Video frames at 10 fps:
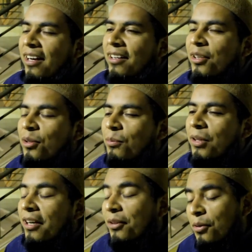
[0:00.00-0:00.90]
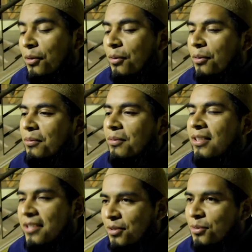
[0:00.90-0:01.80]
And he told me like, no,
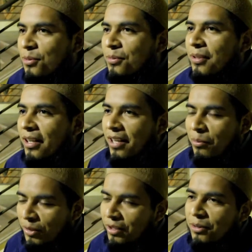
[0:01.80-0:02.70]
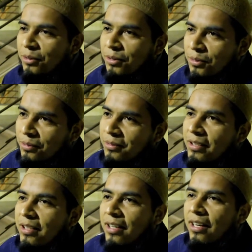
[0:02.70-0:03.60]
this is true. Like, I'm telling you the truth.
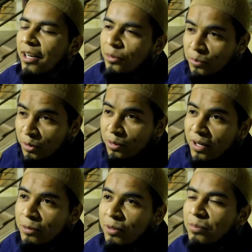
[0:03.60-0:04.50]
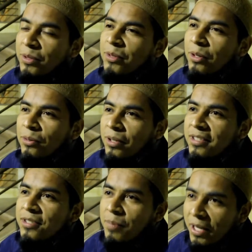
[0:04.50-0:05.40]
Tomorrow I will bring you a Quran
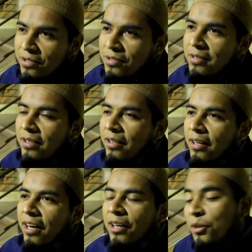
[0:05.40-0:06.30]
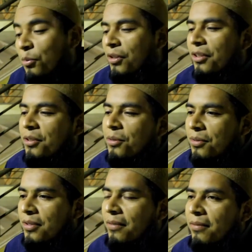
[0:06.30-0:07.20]
in Spanish and you will read it
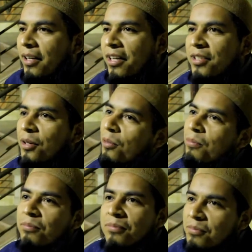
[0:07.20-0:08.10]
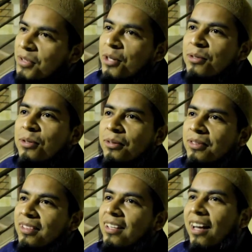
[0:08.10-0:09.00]
yourself. And I said, oh, sounds good.
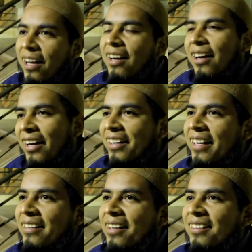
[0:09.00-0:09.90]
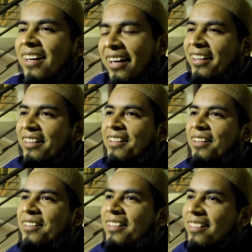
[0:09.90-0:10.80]
I like that. I like the
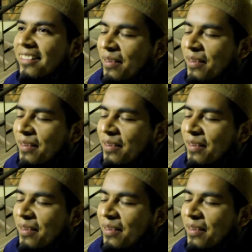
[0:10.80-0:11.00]
idea.